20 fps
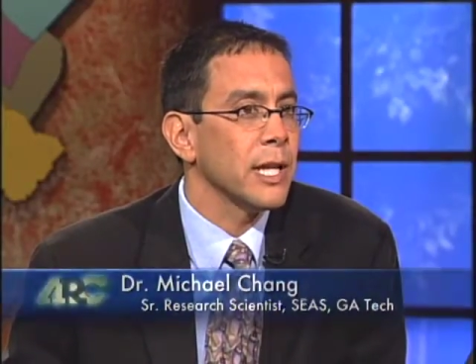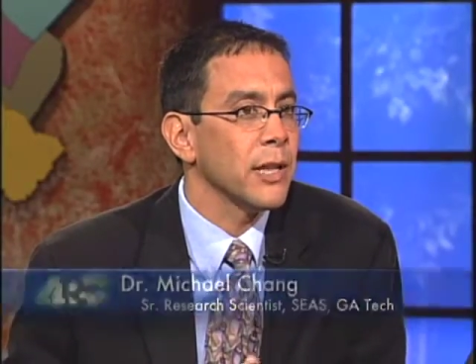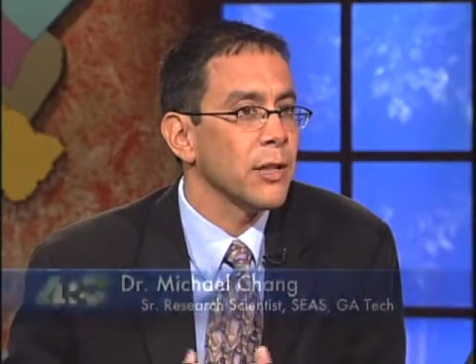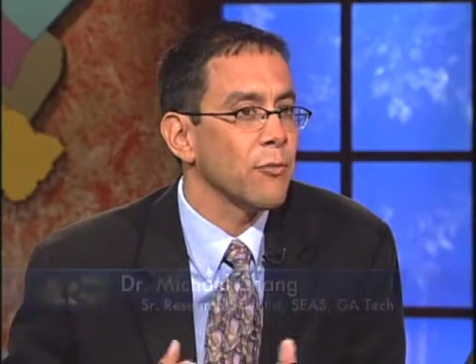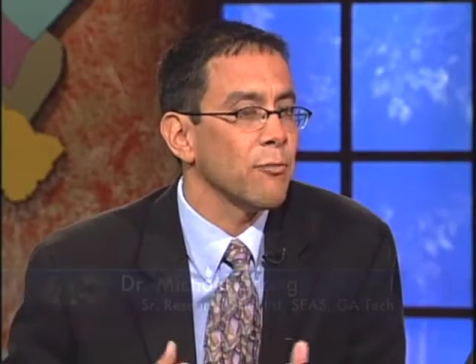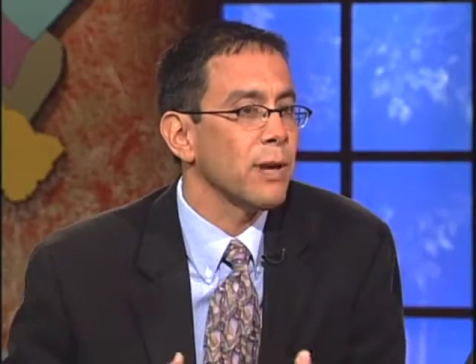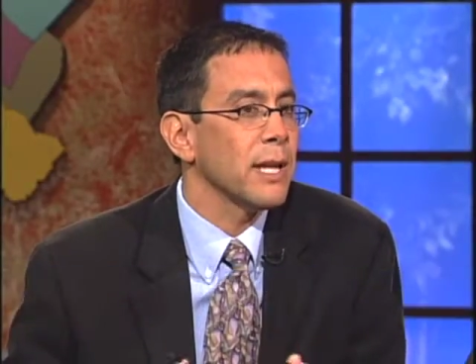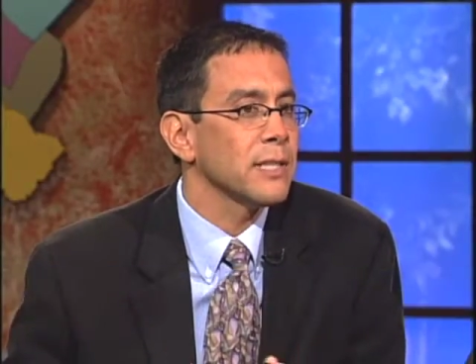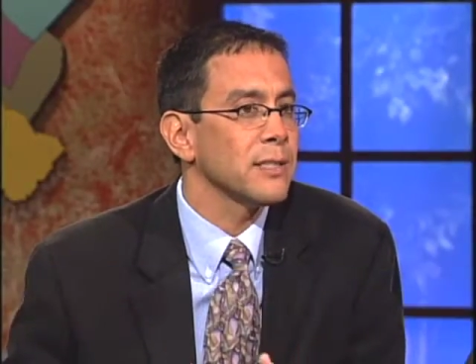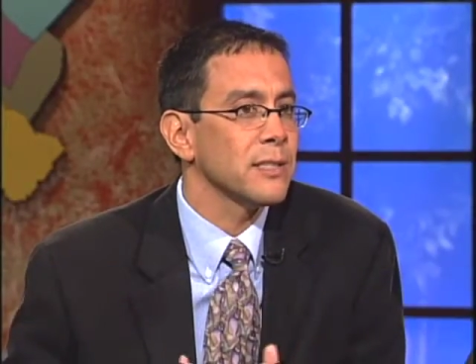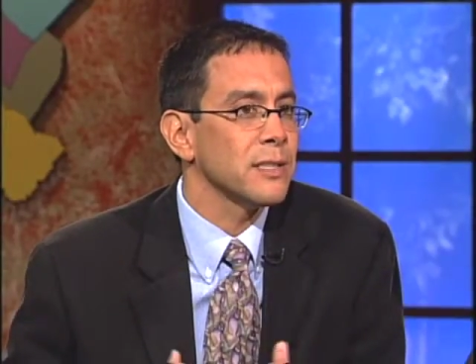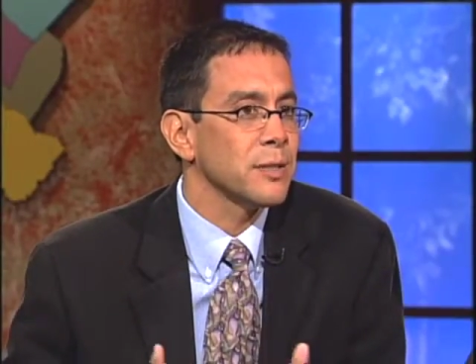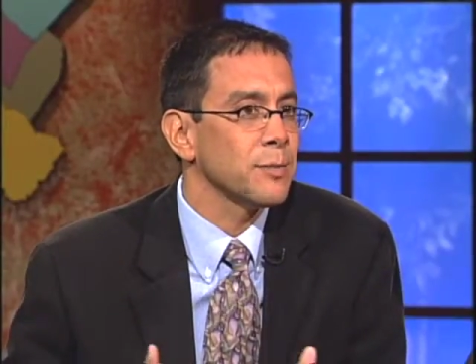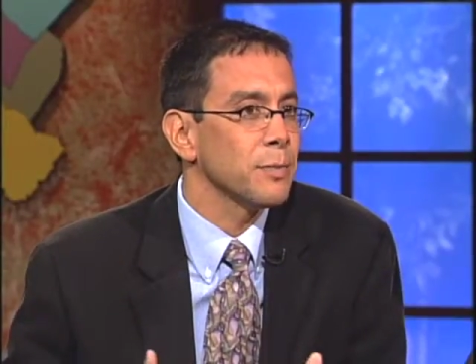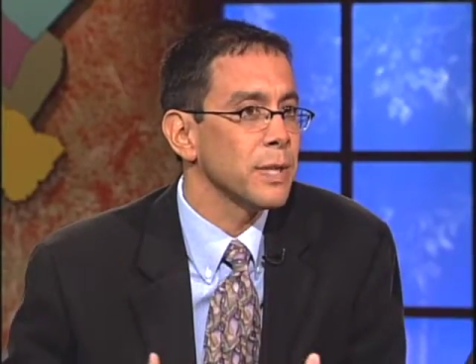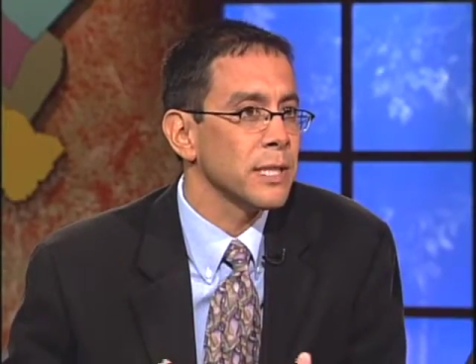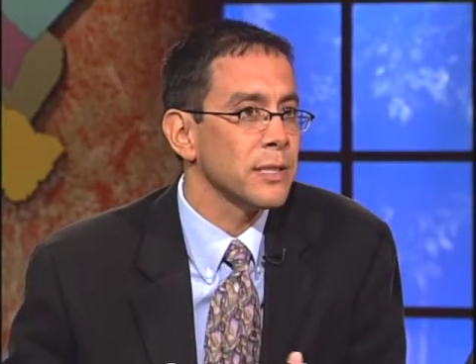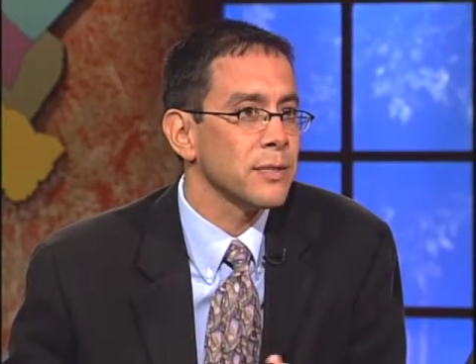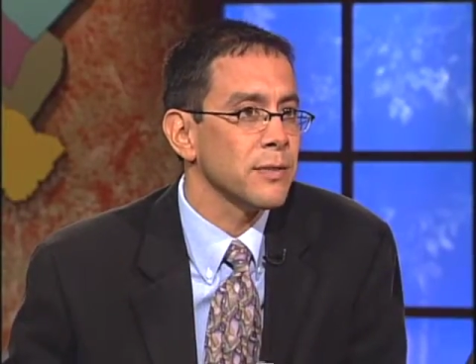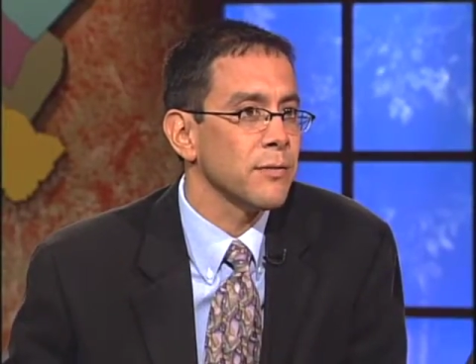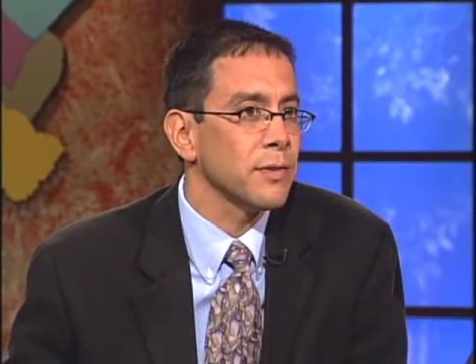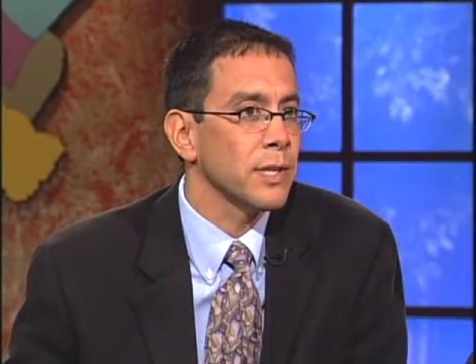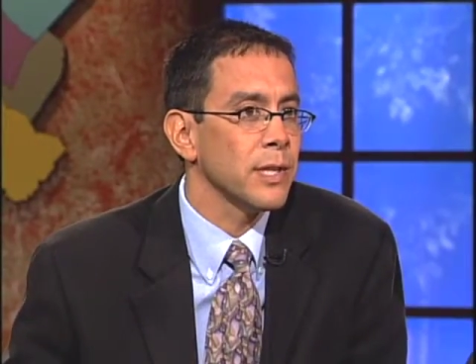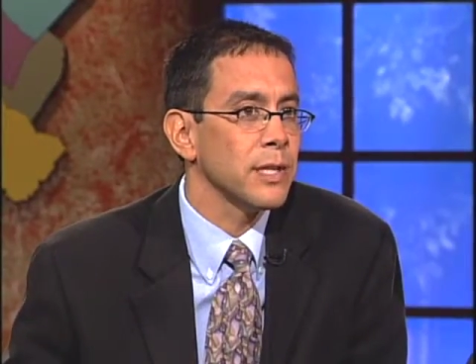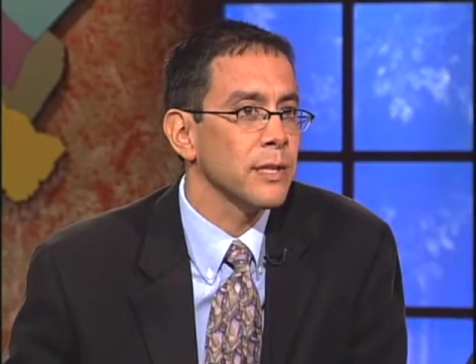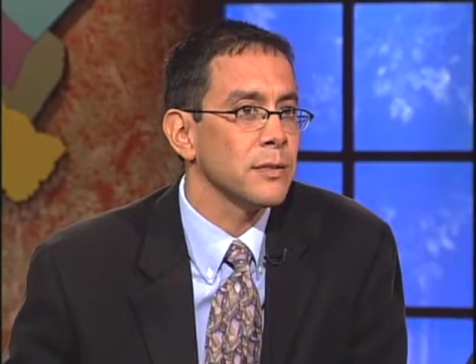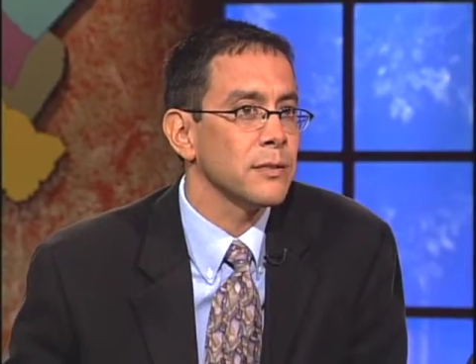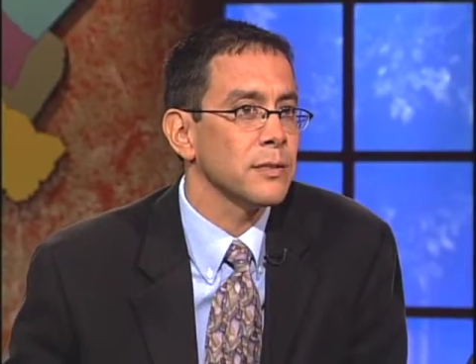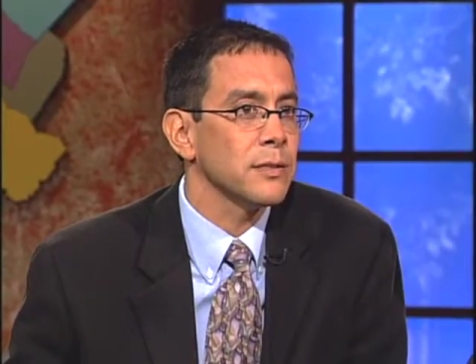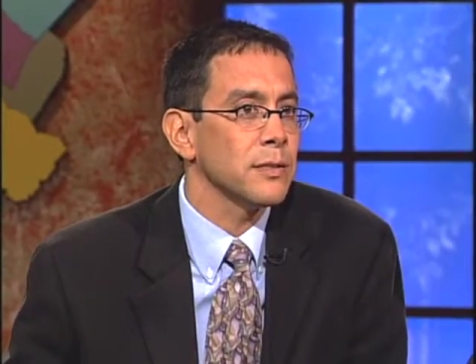and the rest is a mix of
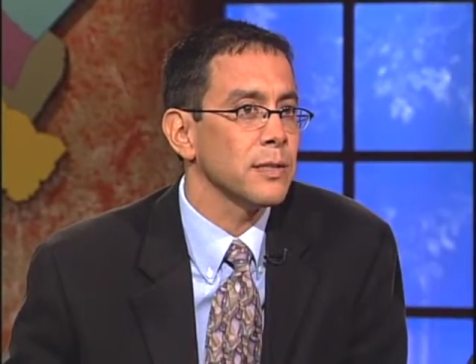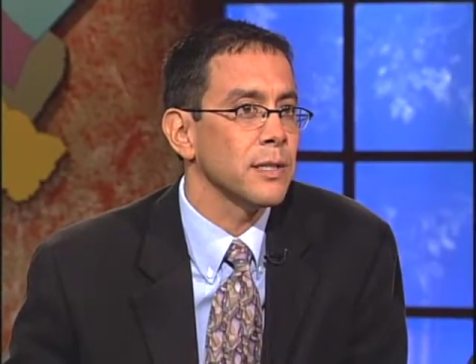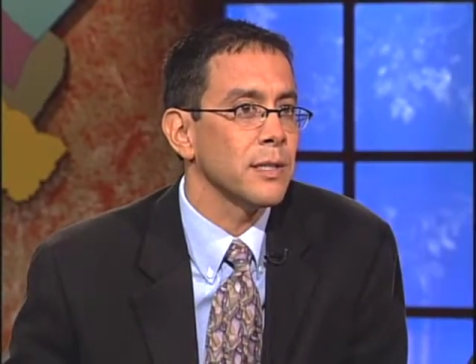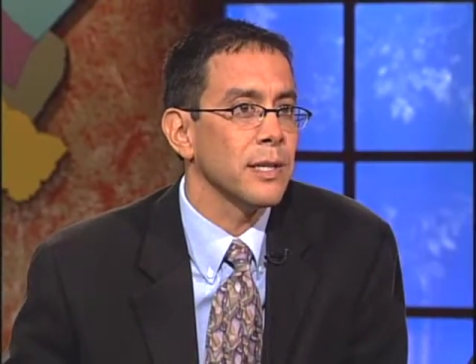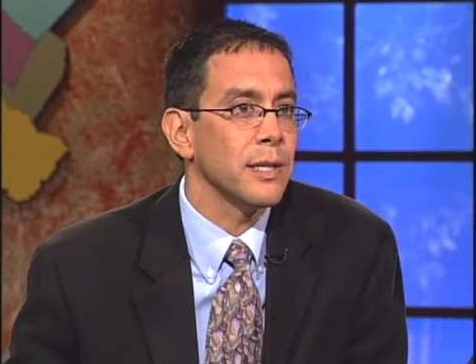things,